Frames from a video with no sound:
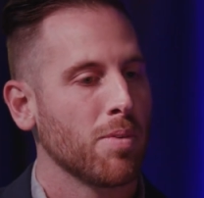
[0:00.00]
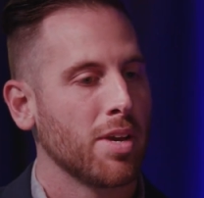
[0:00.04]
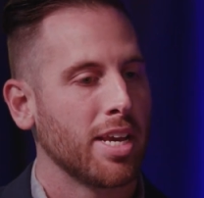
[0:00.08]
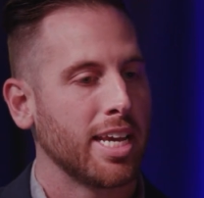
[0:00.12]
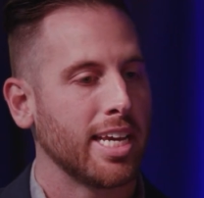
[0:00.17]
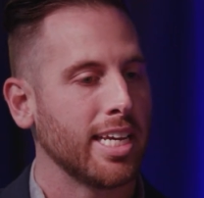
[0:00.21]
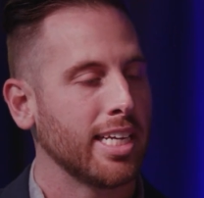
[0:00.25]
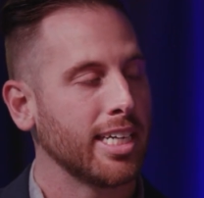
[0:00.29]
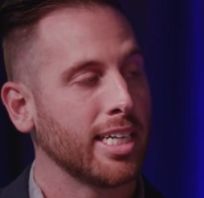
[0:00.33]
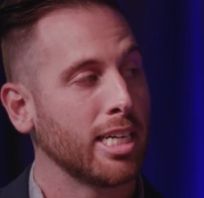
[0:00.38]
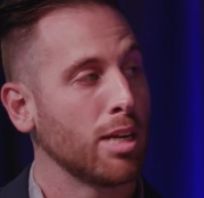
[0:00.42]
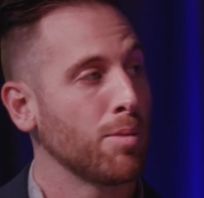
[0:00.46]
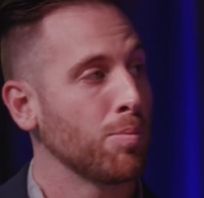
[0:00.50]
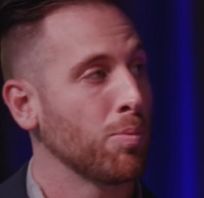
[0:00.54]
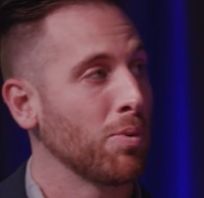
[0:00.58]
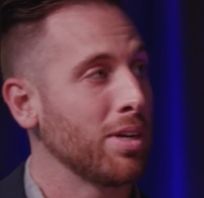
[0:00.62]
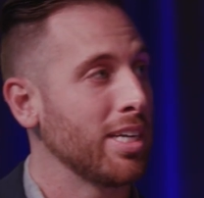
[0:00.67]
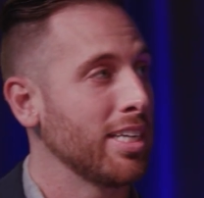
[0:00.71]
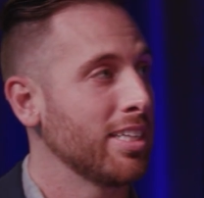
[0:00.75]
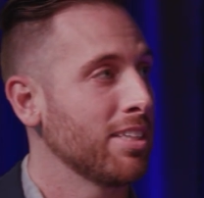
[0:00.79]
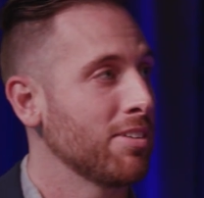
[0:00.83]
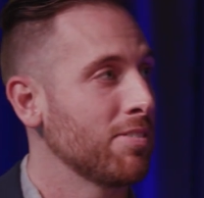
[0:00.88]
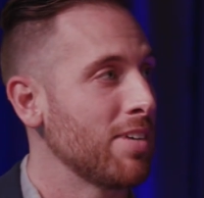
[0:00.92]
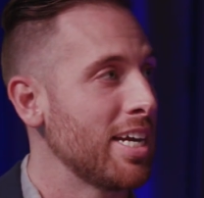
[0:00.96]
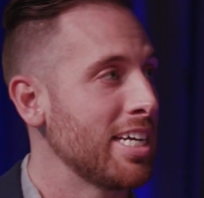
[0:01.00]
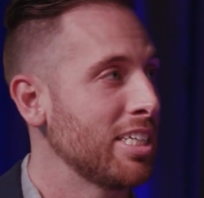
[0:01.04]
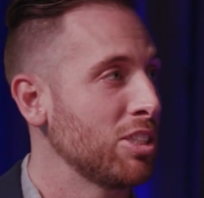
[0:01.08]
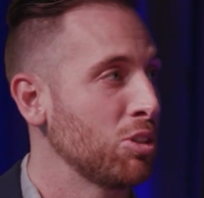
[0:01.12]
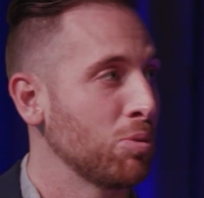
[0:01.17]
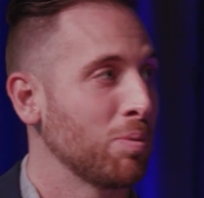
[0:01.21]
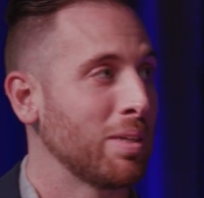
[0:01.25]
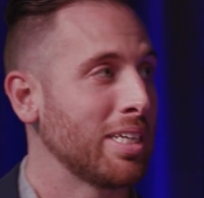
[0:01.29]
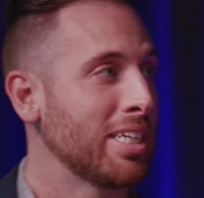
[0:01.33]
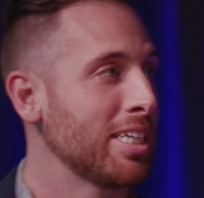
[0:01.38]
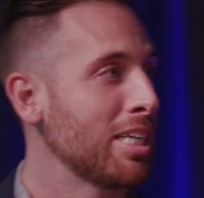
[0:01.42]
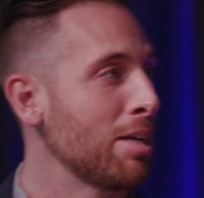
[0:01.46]
He ended up winning the race.
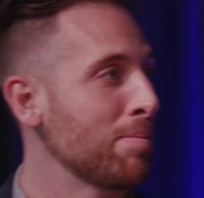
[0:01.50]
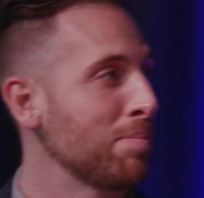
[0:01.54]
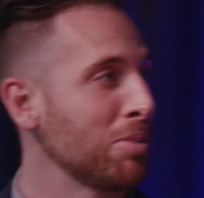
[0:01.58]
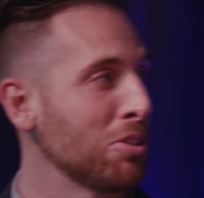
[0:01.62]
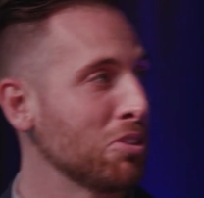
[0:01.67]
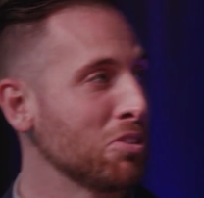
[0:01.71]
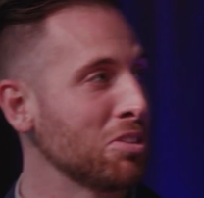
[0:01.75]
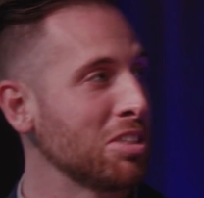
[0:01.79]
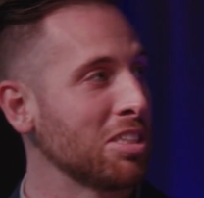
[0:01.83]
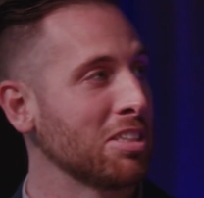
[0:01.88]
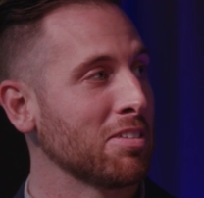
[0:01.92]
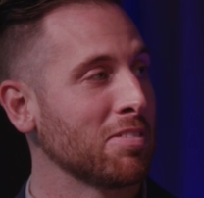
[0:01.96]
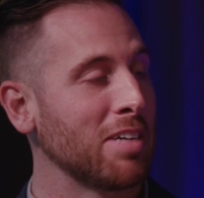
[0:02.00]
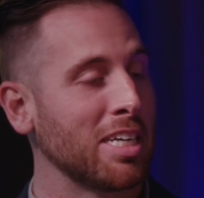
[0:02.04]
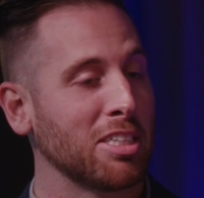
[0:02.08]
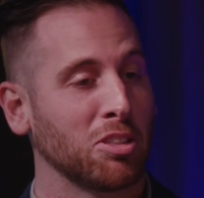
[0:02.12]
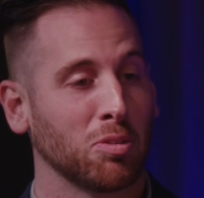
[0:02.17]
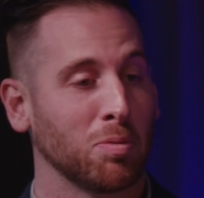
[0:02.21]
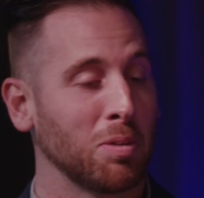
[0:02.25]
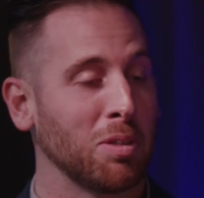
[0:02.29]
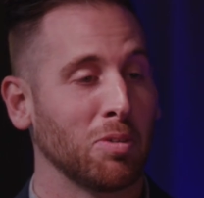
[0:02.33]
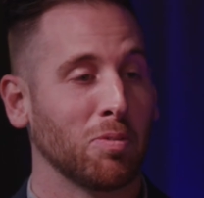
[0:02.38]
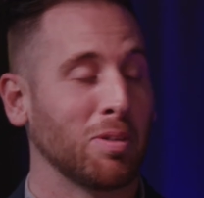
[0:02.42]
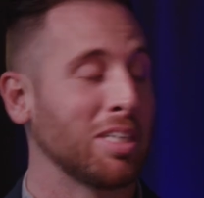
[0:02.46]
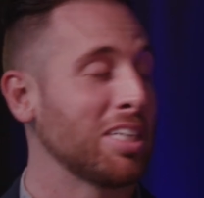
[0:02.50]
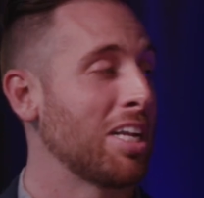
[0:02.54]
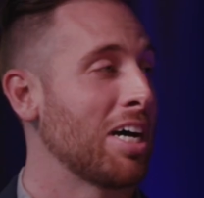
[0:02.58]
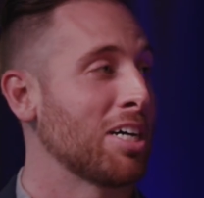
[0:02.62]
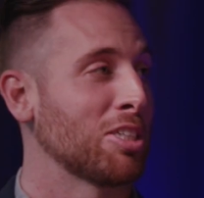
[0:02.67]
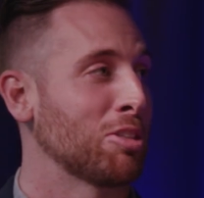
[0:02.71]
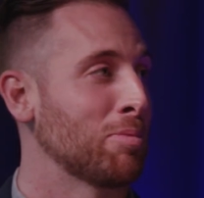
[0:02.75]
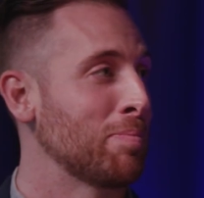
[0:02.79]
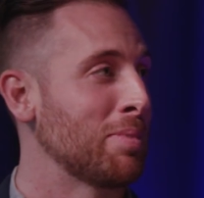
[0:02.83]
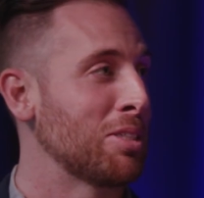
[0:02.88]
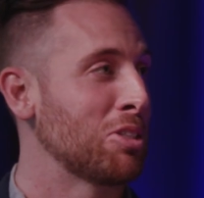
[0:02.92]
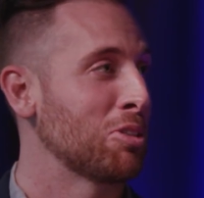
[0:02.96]
We ended up losing the race. We
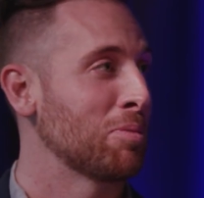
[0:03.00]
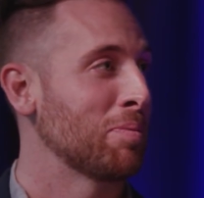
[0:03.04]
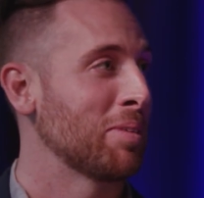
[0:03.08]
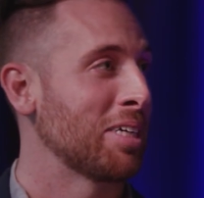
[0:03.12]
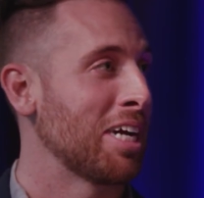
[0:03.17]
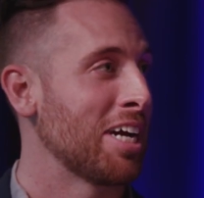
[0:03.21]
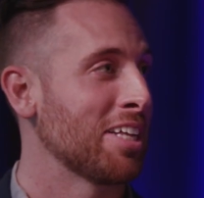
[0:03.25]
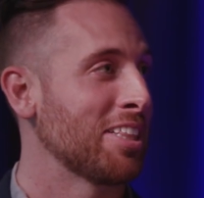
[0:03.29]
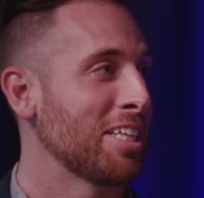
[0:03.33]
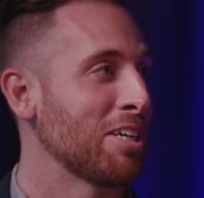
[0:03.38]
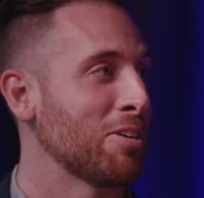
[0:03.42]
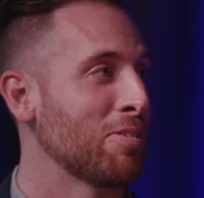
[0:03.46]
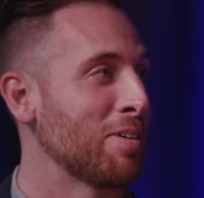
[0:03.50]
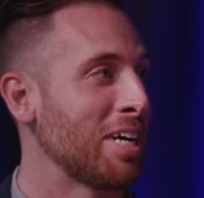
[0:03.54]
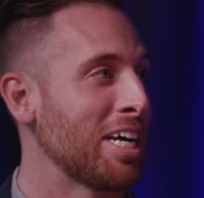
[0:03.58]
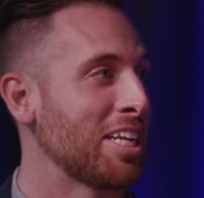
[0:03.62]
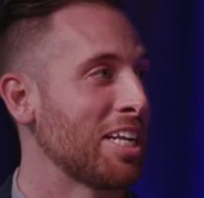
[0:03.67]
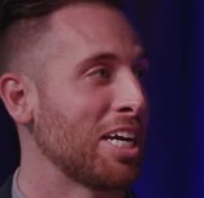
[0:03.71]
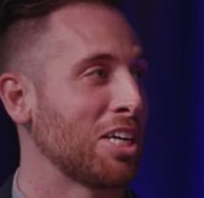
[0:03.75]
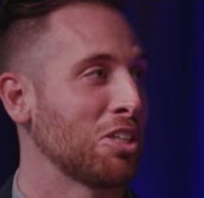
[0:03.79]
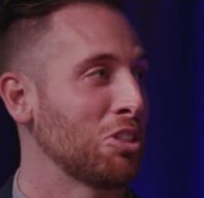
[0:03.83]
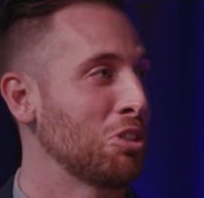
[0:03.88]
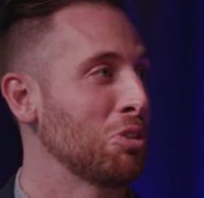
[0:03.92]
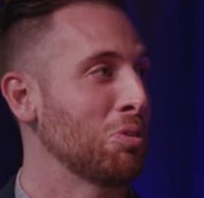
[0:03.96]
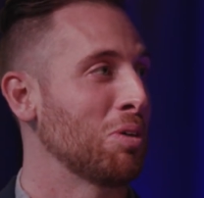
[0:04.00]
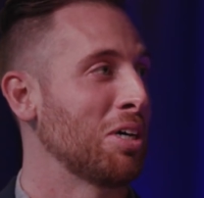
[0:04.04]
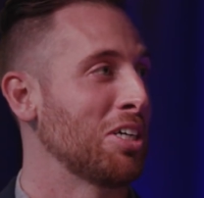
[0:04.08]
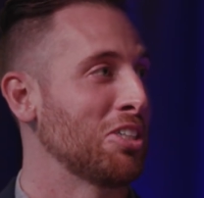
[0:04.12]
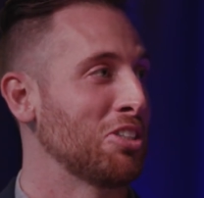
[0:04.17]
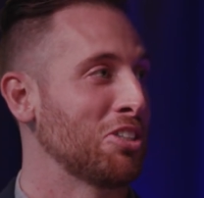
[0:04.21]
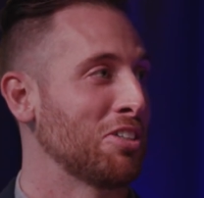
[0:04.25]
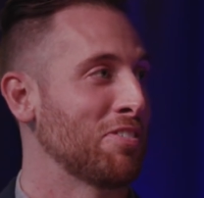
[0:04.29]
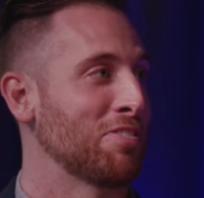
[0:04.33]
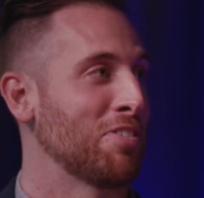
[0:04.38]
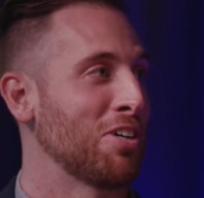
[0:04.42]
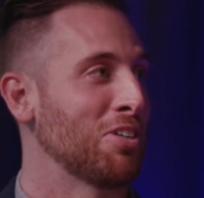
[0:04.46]
lost miserably. I think we had like
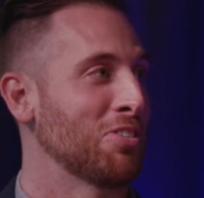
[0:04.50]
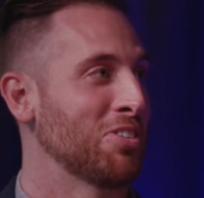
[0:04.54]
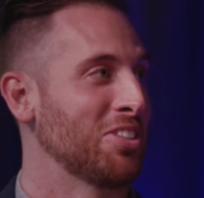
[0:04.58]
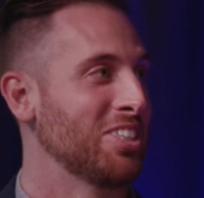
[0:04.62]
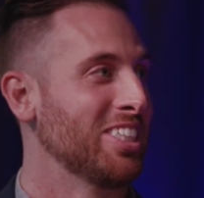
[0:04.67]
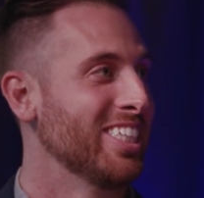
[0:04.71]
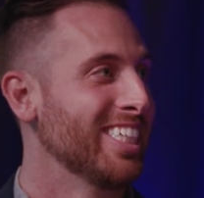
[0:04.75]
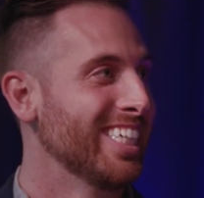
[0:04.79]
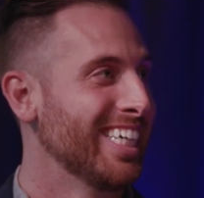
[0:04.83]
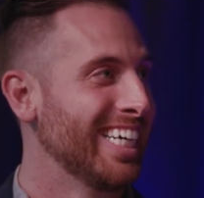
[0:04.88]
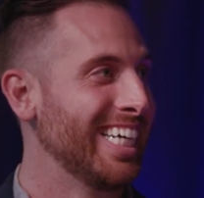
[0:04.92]
200 votes.